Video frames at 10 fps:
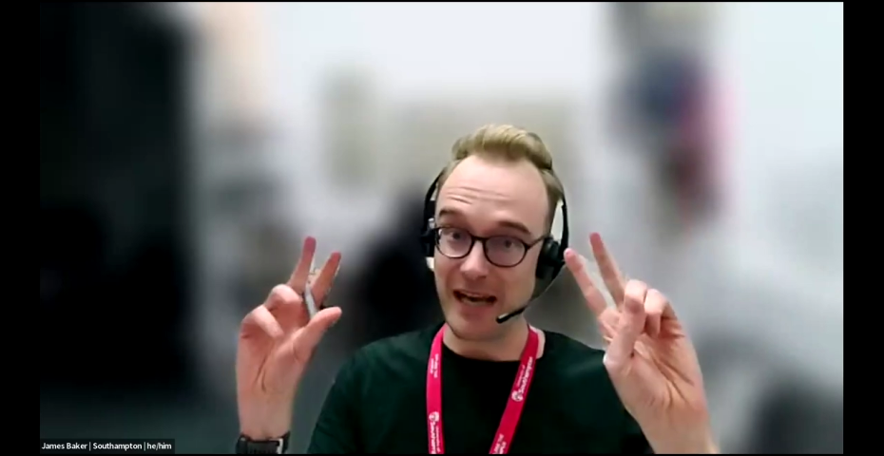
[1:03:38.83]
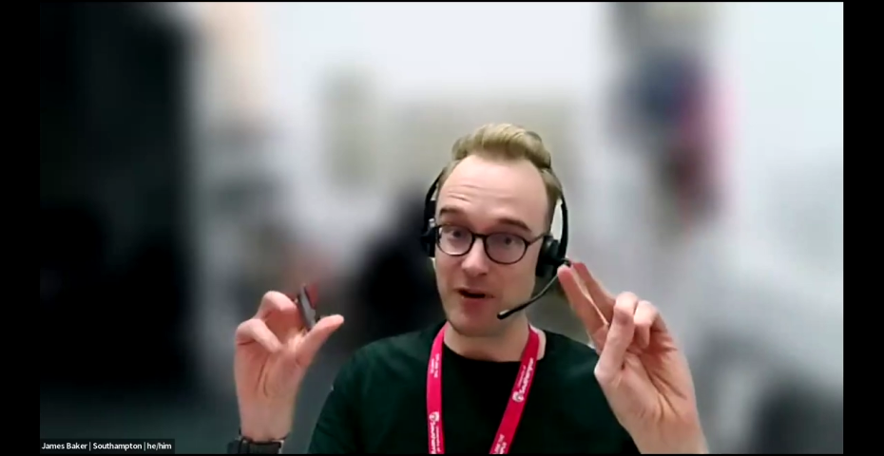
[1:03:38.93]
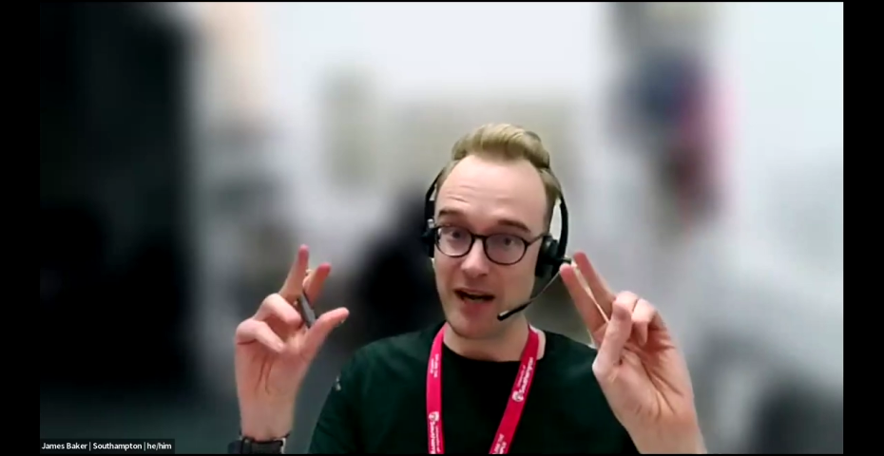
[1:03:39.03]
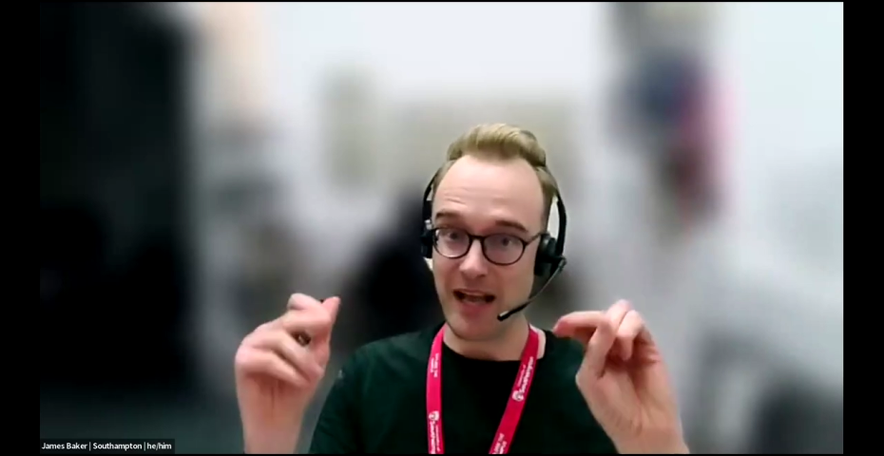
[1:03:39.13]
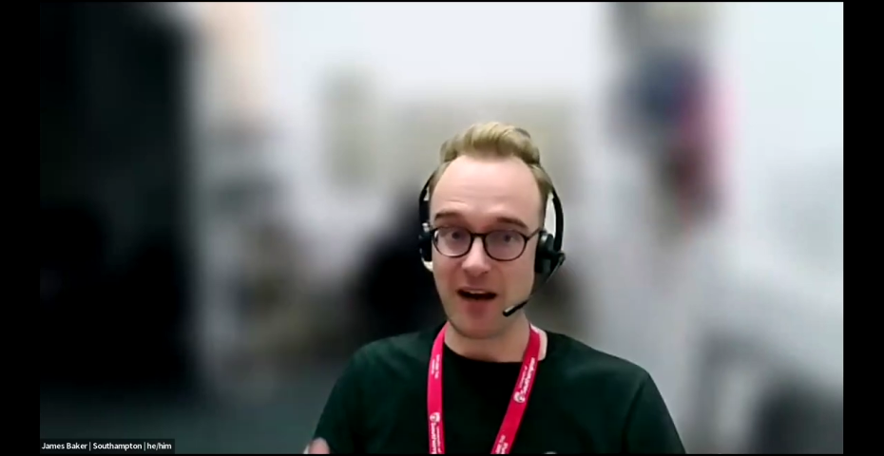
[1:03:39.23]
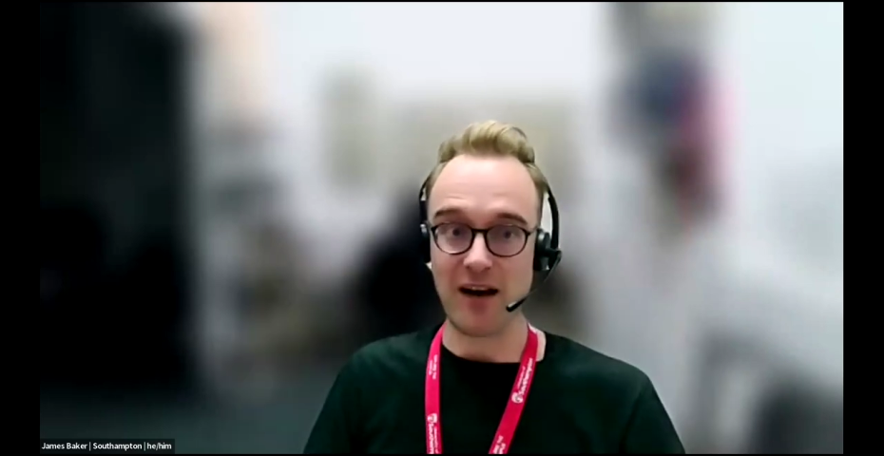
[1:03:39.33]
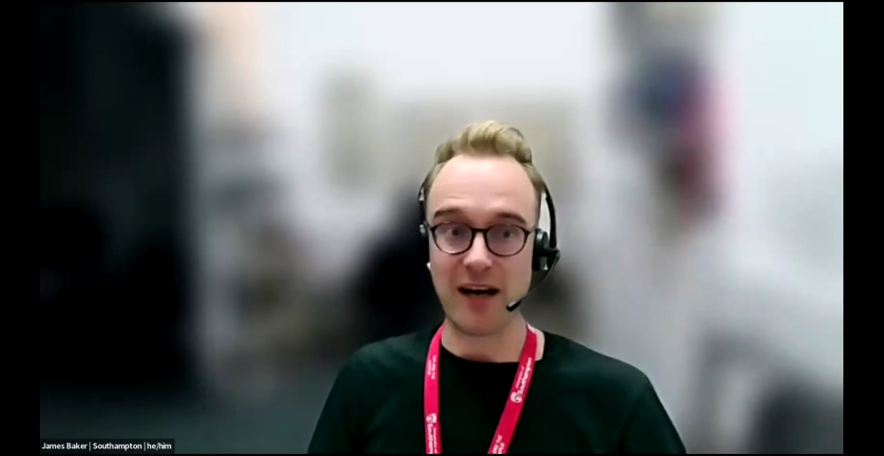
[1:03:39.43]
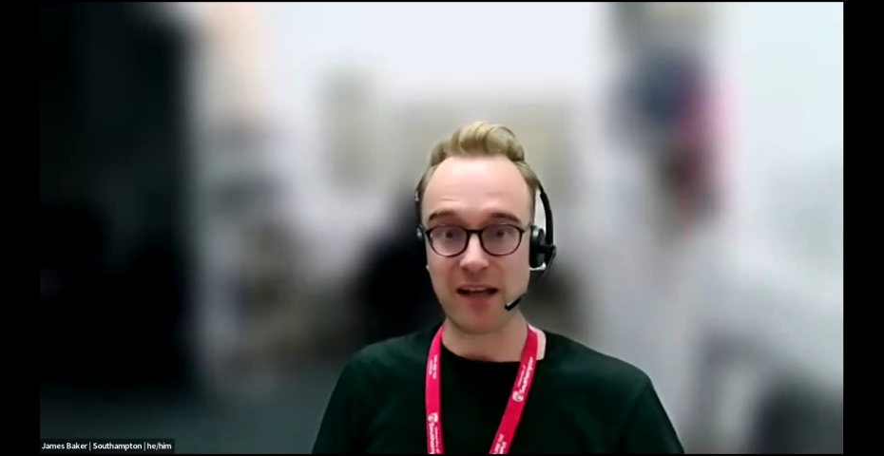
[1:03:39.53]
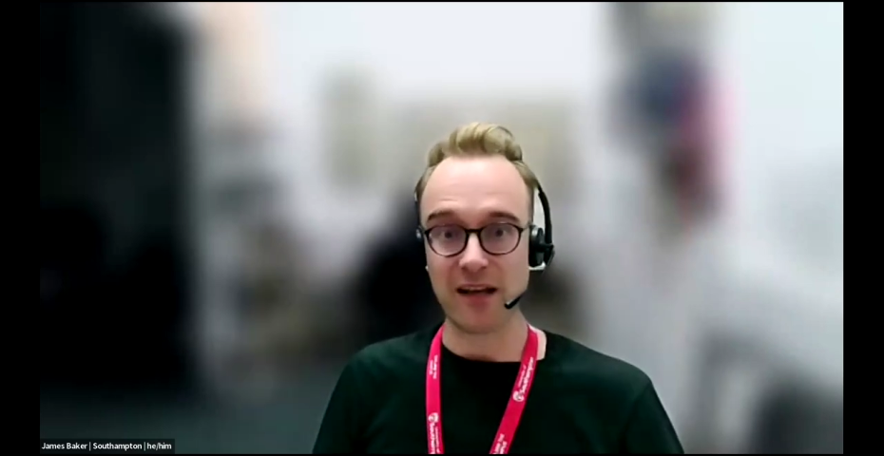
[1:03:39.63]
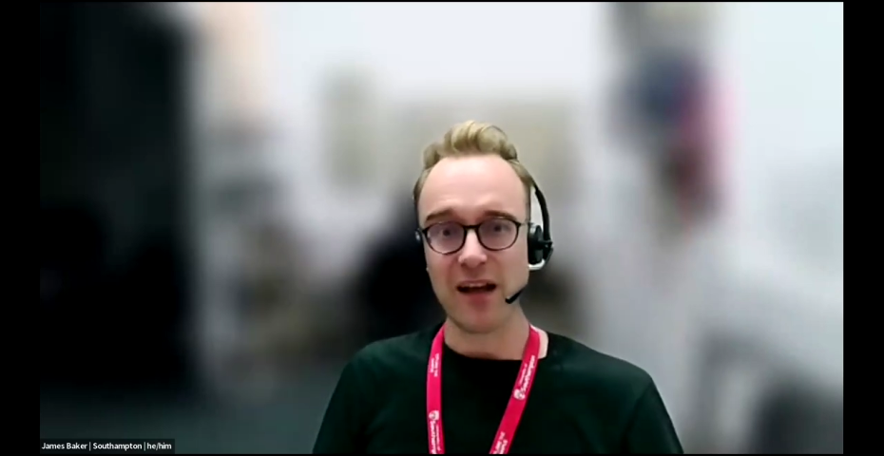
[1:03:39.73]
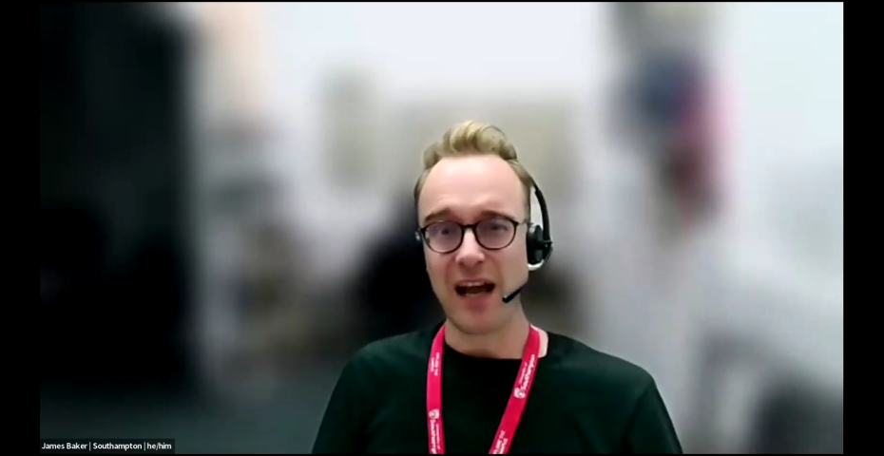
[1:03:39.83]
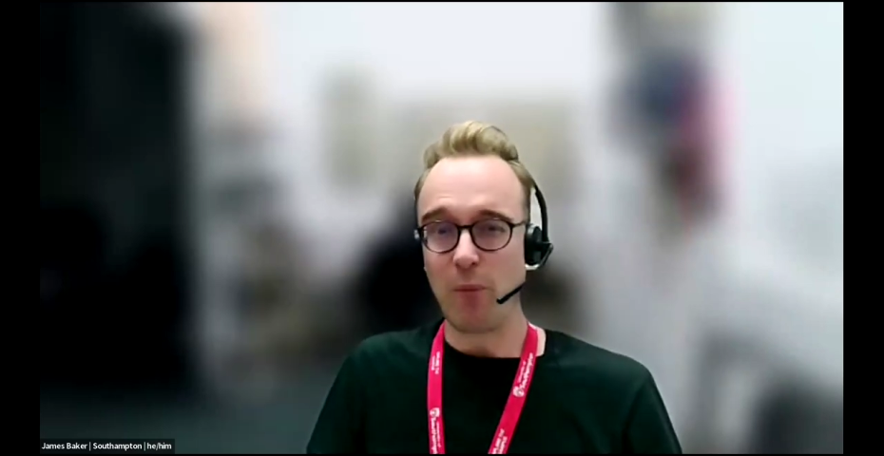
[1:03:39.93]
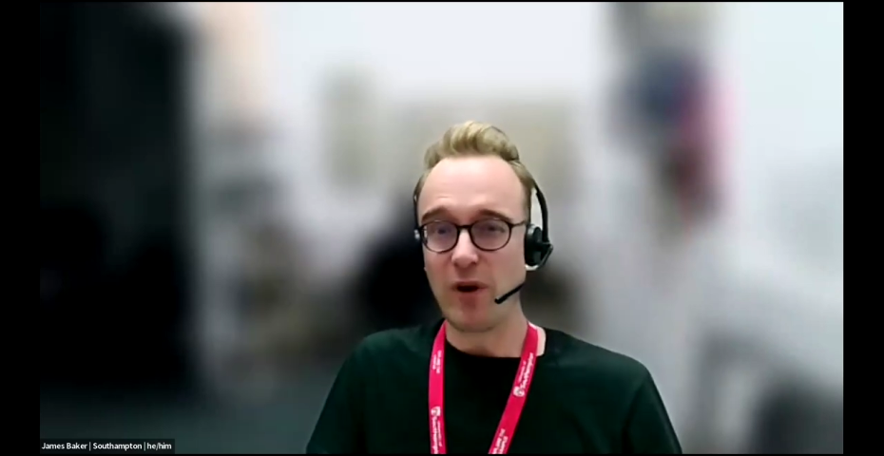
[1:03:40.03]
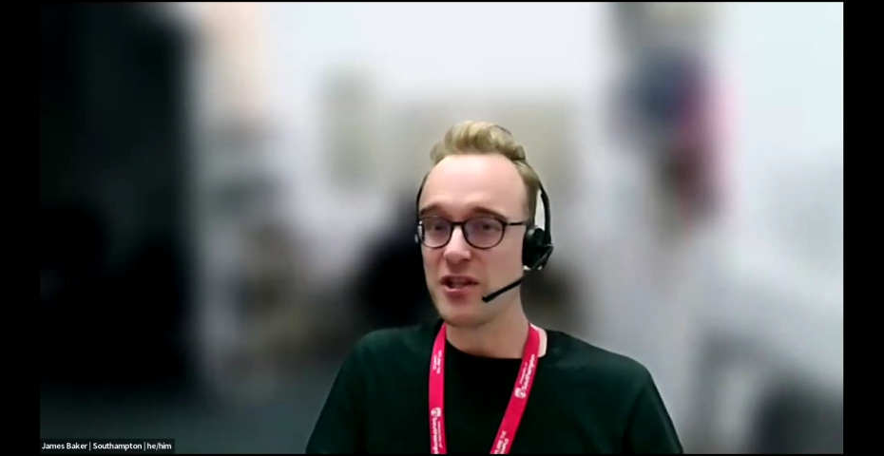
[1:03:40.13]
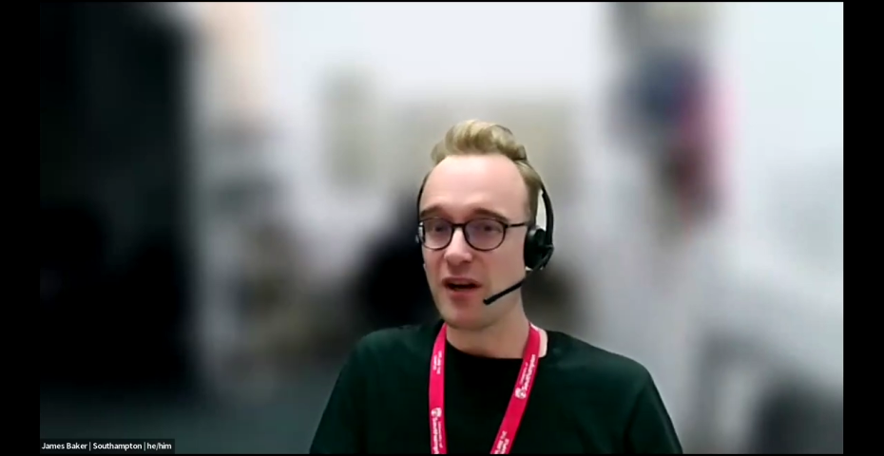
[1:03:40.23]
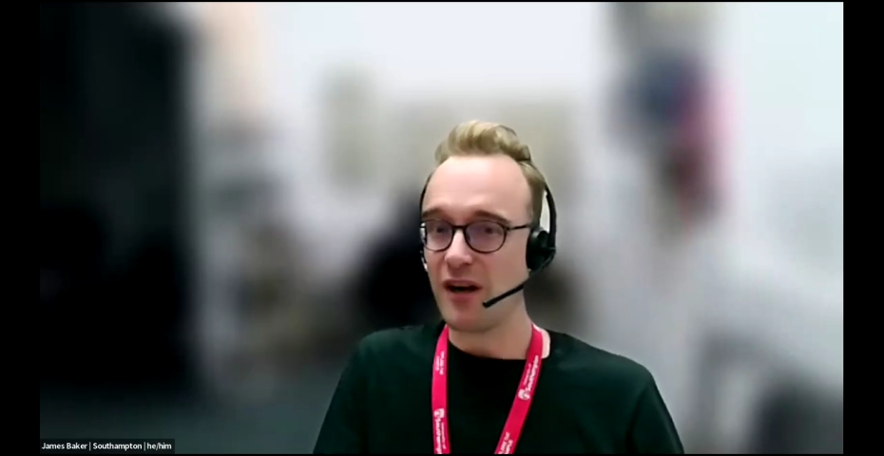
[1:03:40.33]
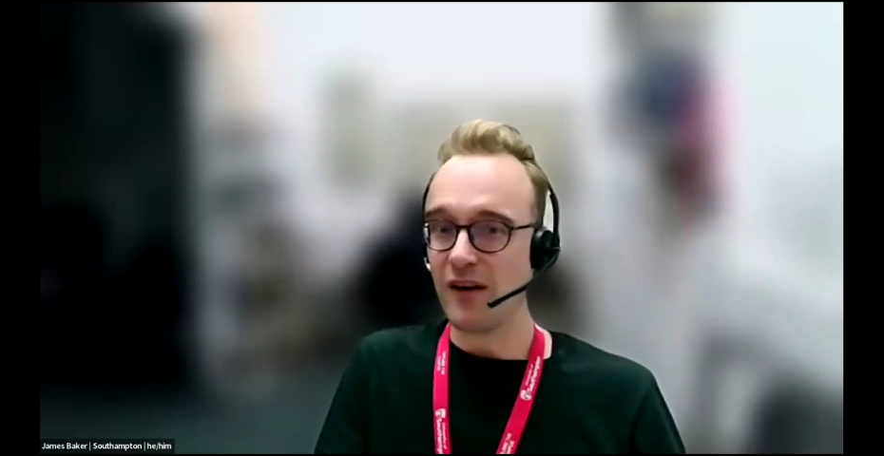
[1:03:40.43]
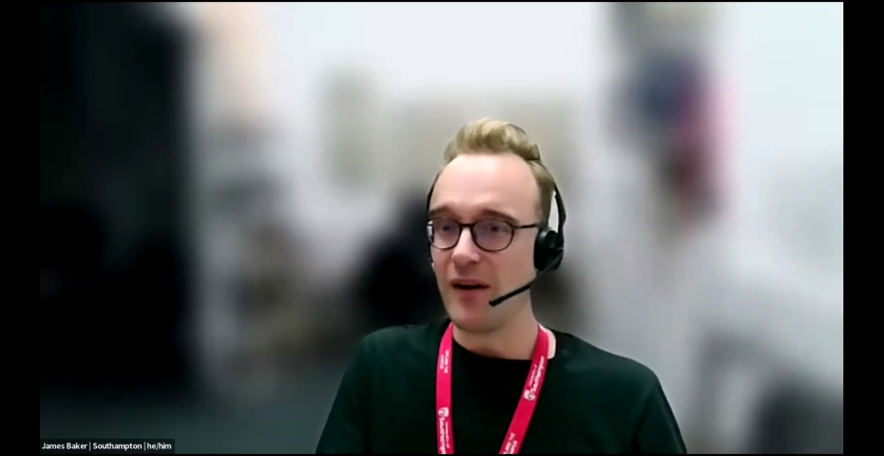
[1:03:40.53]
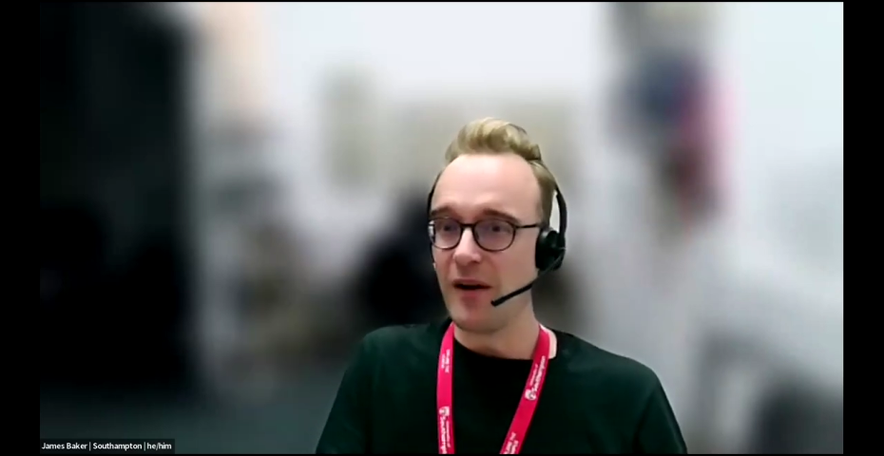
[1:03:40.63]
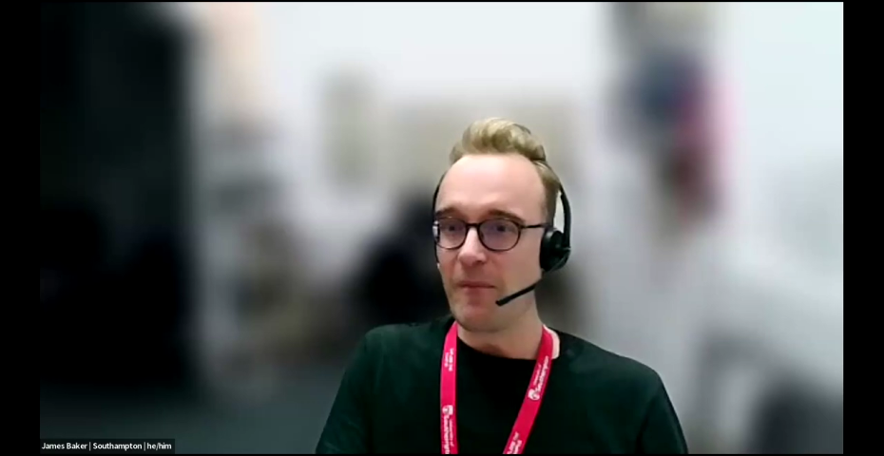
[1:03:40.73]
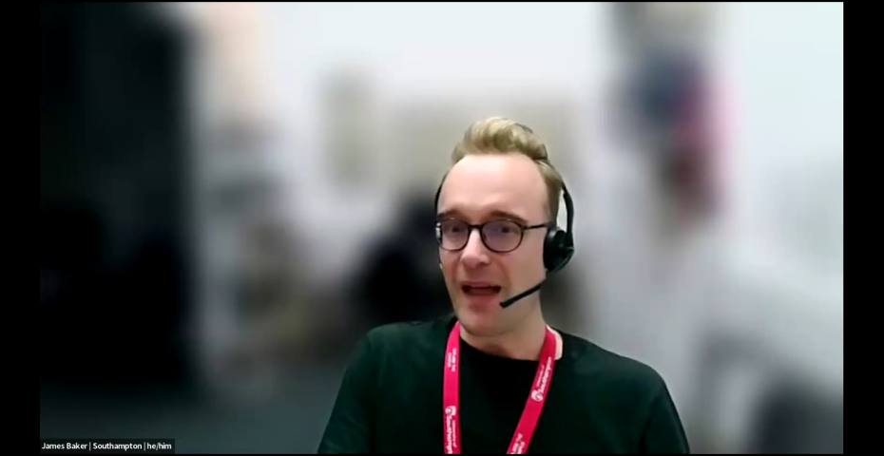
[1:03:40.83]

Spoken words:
era in AI, and which are